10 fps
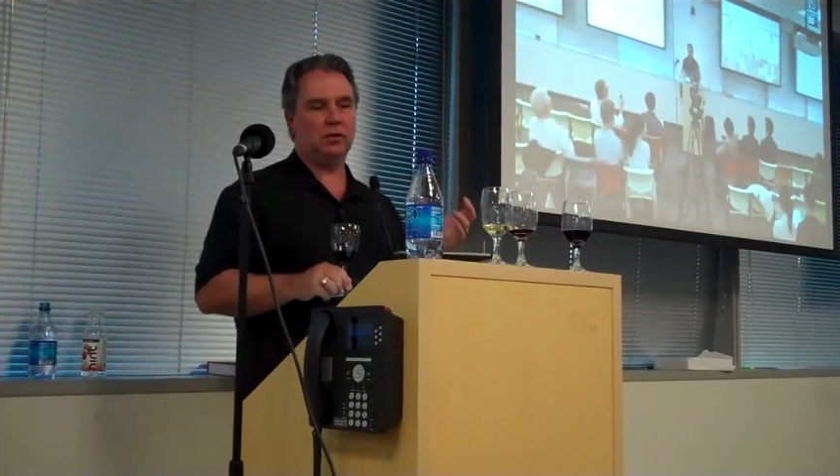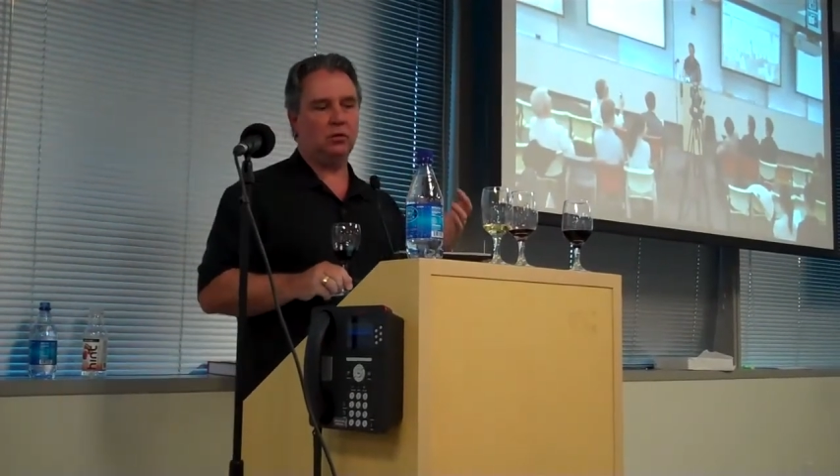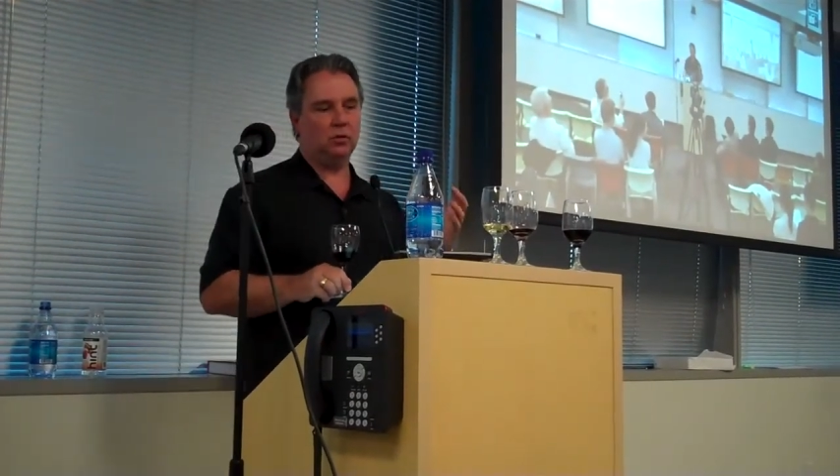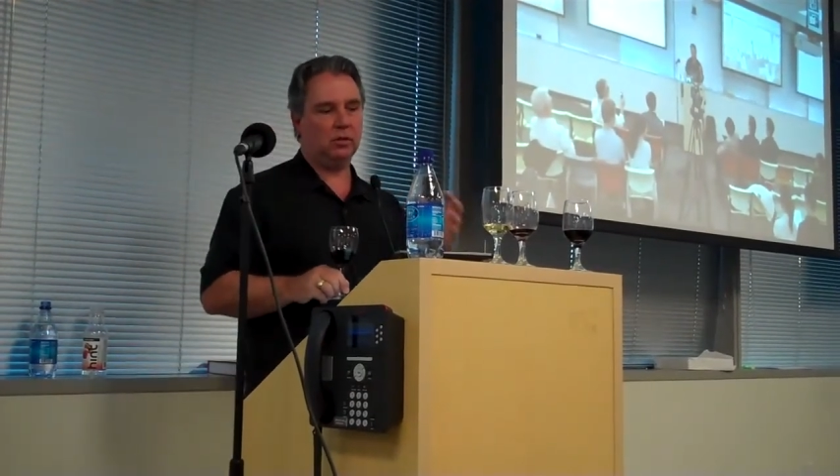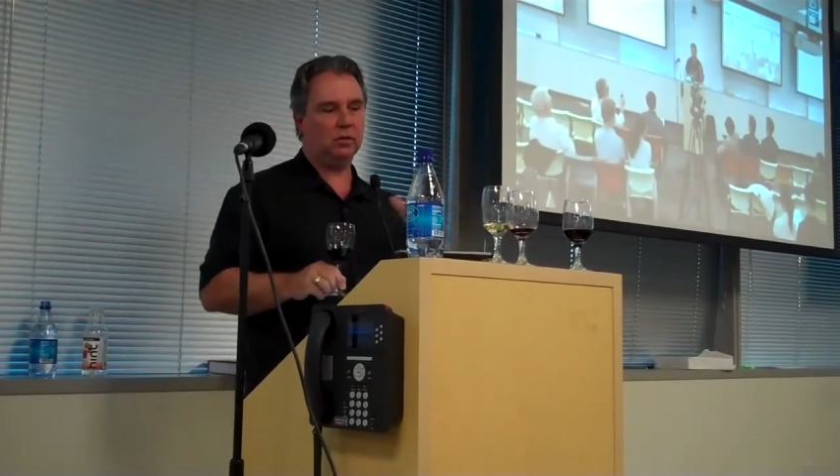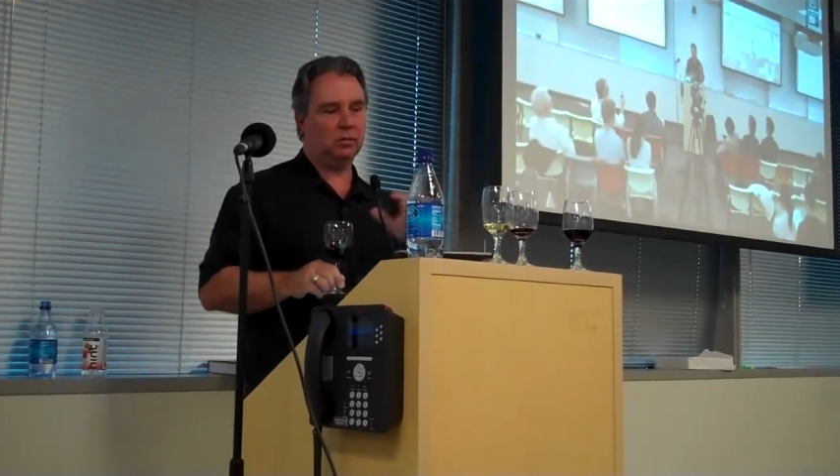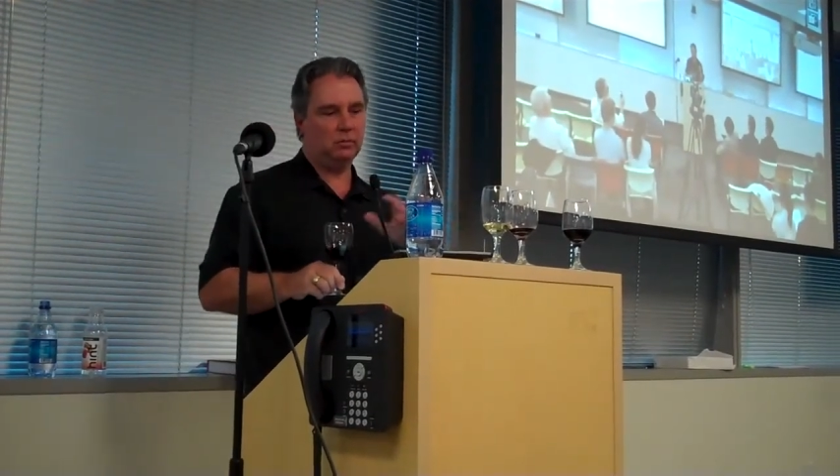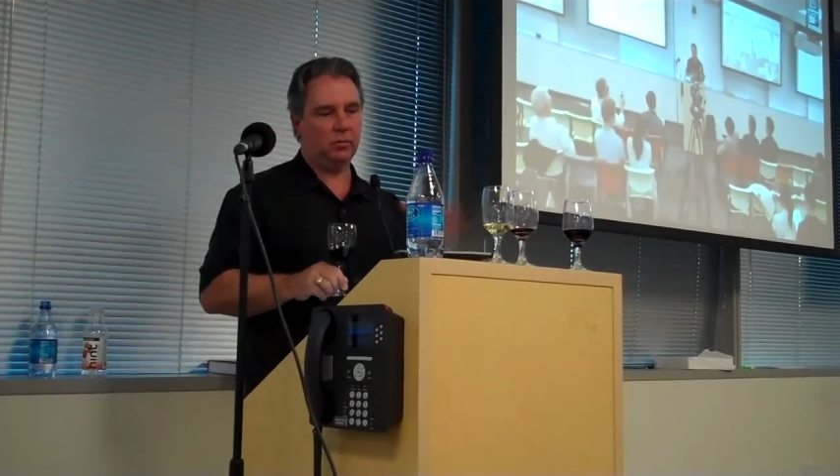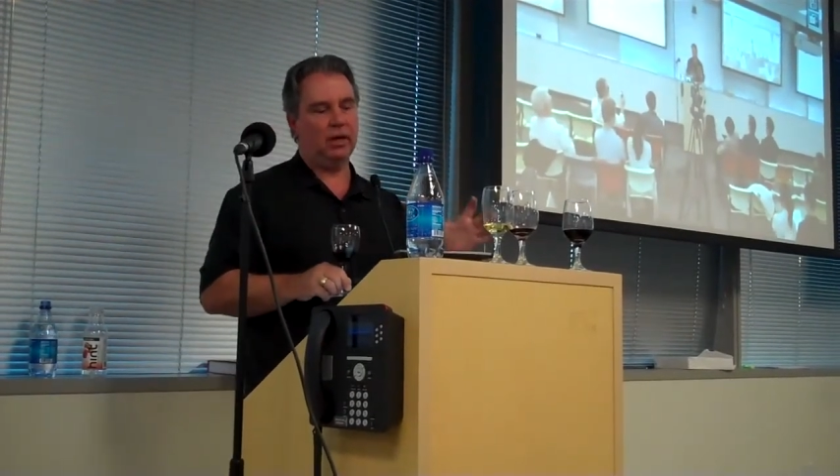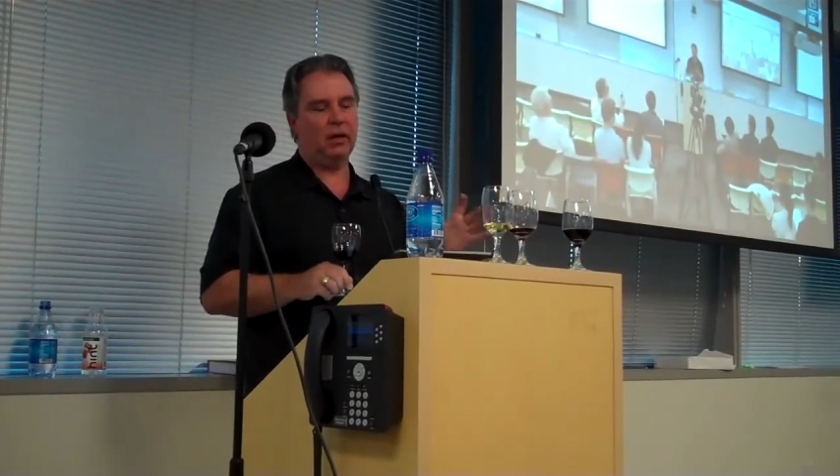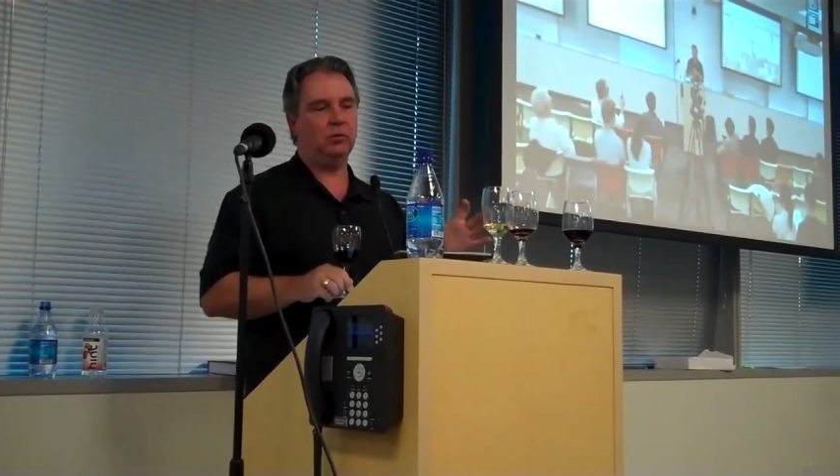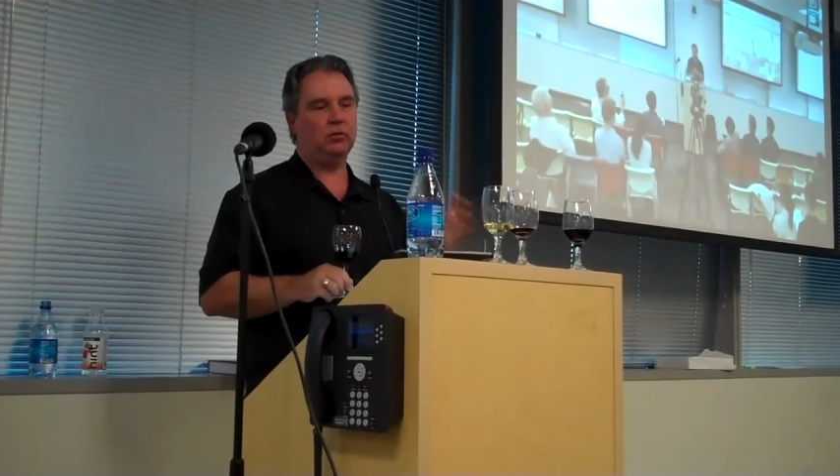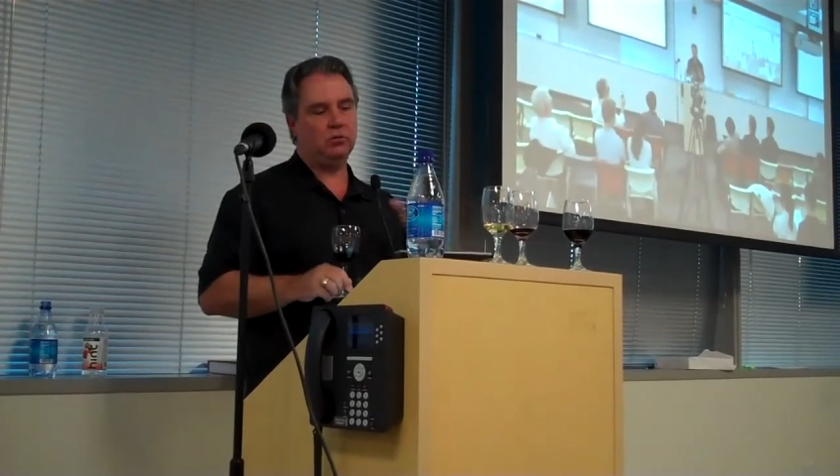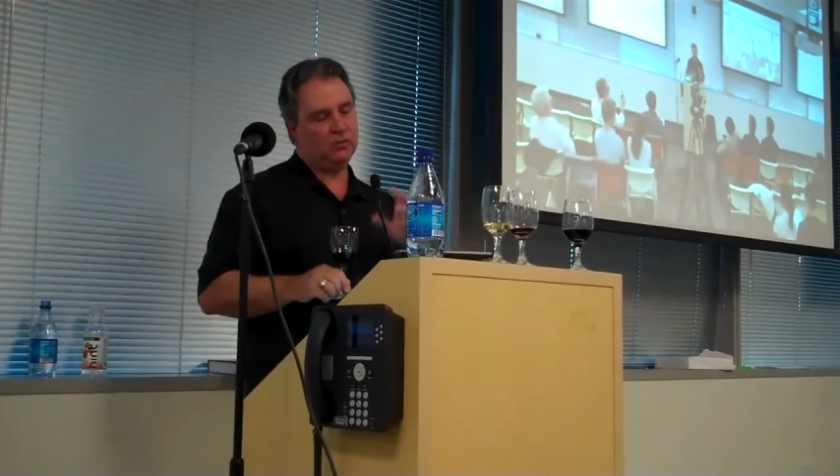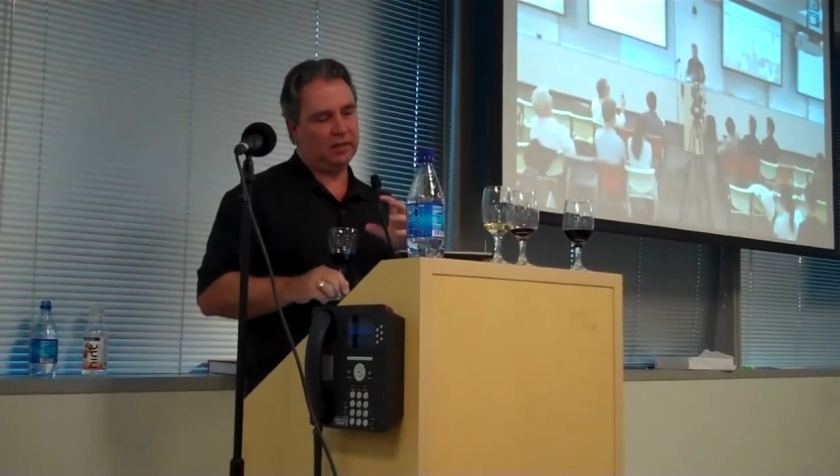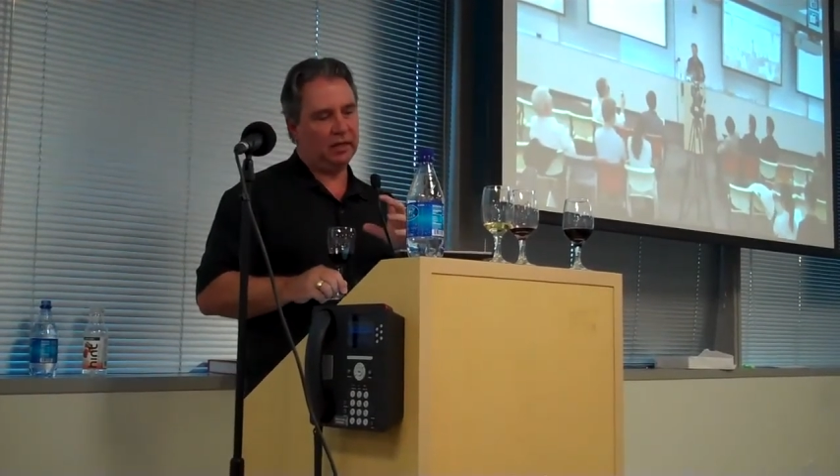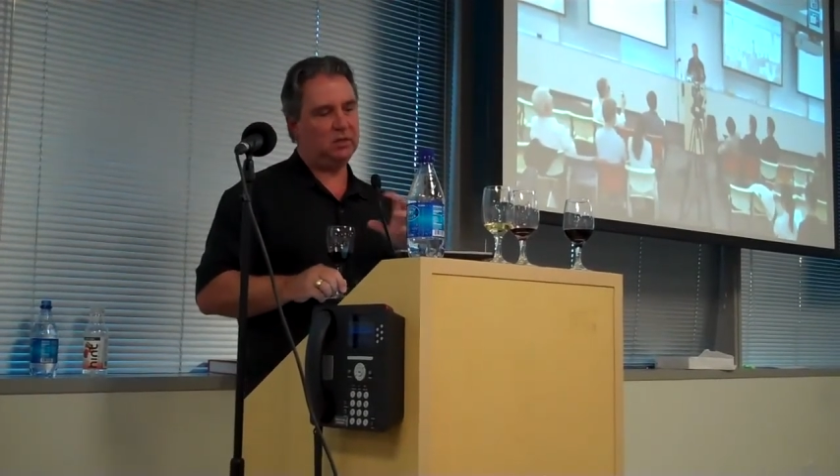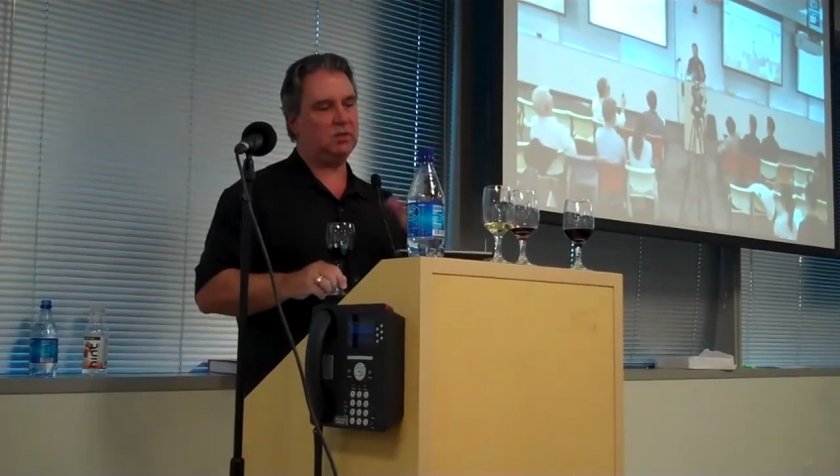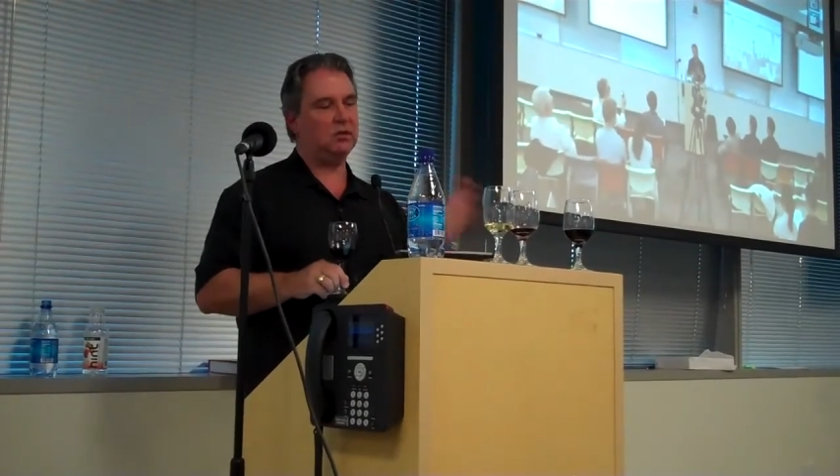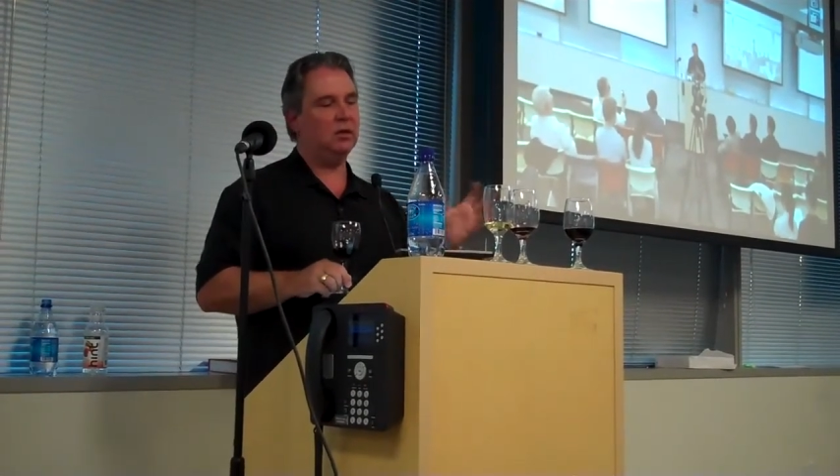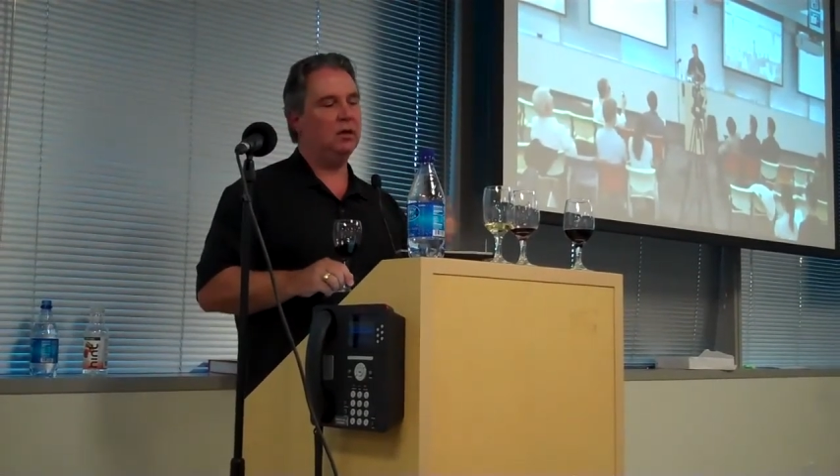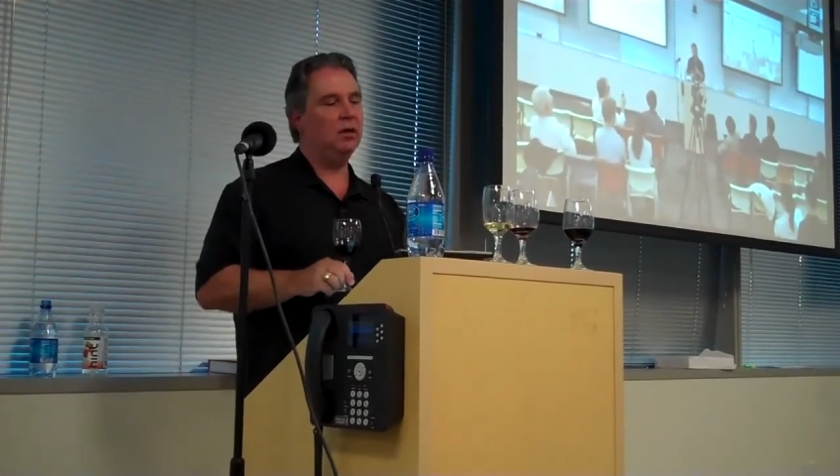and you will be able to taste